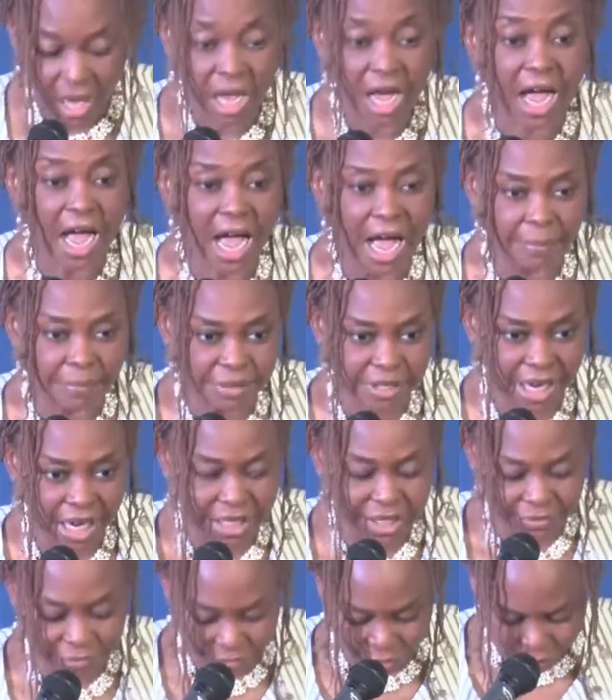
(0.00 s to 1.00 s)
Happy
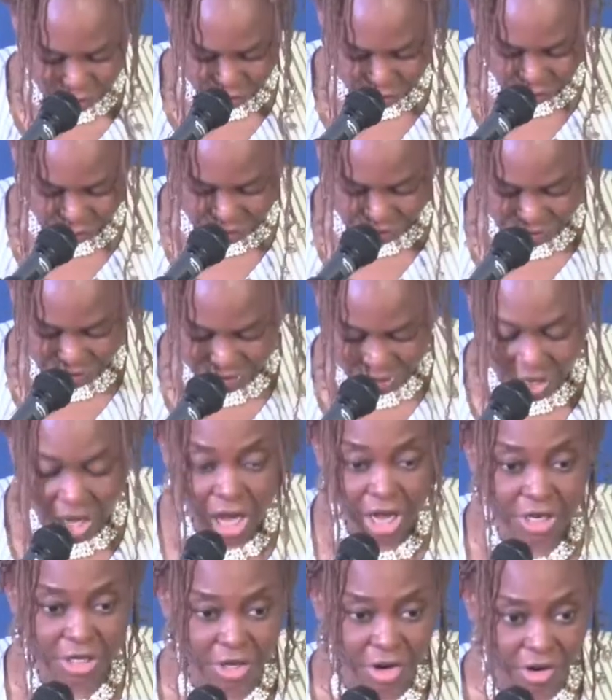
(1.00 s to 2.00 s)
anniversary.
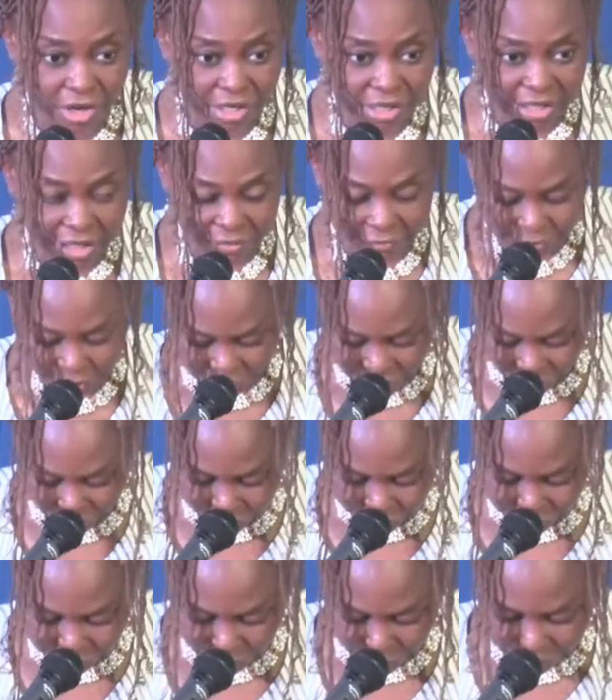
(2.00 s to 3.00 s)
Long live the
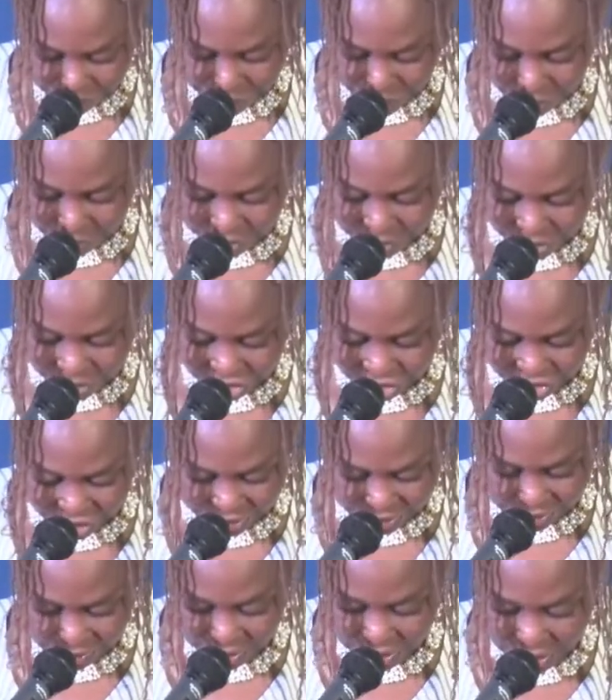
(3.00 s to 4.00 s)
Yar'Adua
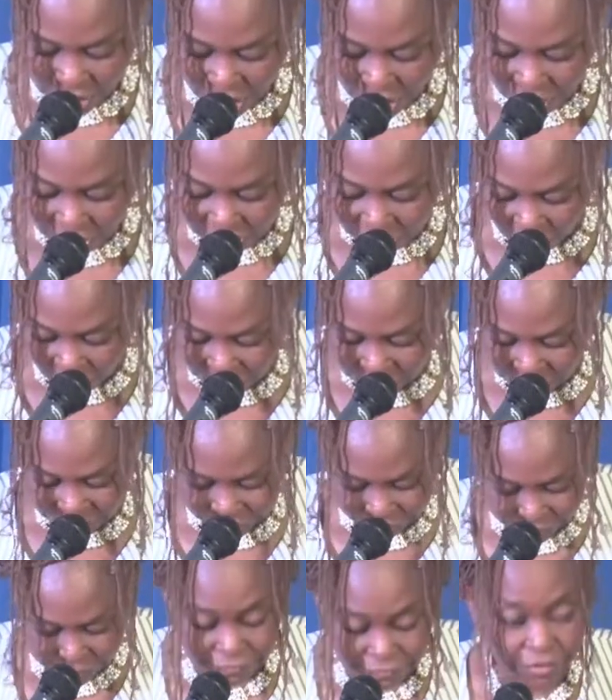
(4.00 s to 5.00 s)
Foundation. Long
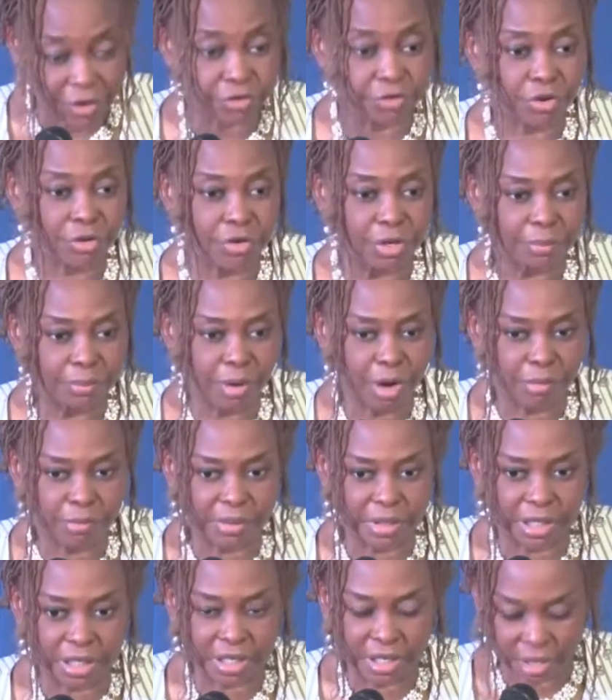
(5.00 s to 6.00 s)
live the Federal
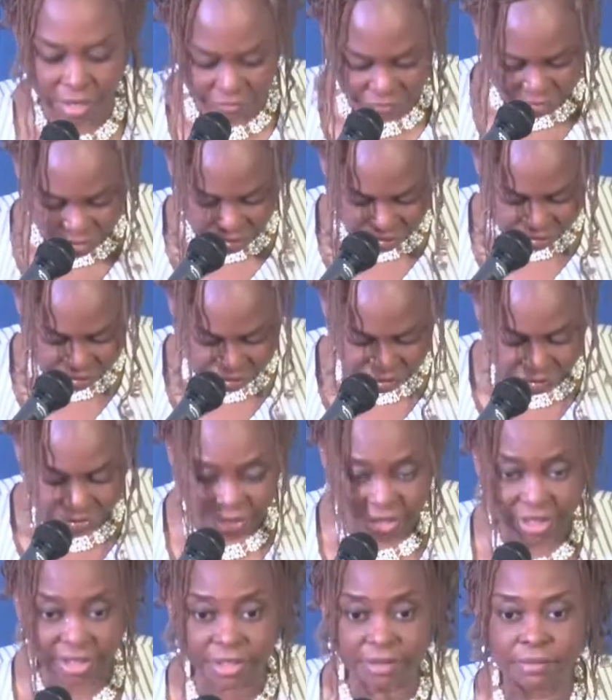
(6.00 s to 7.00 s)
Republic of
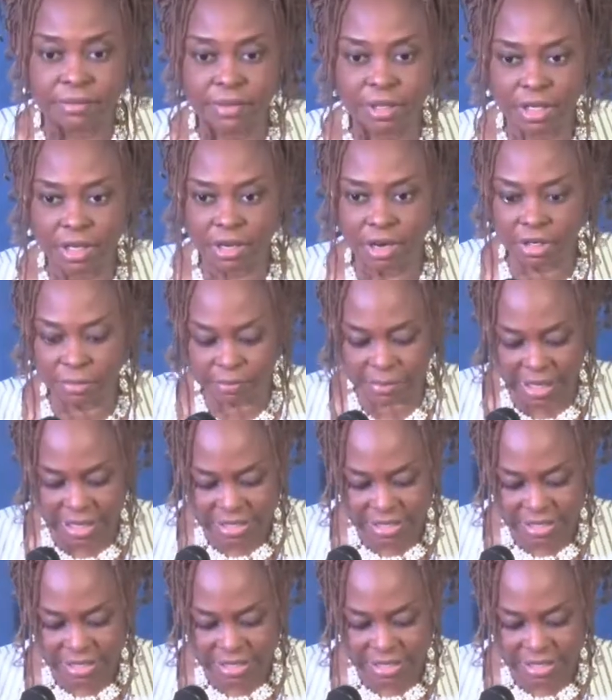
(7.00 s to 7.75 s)
Nigeria. God bless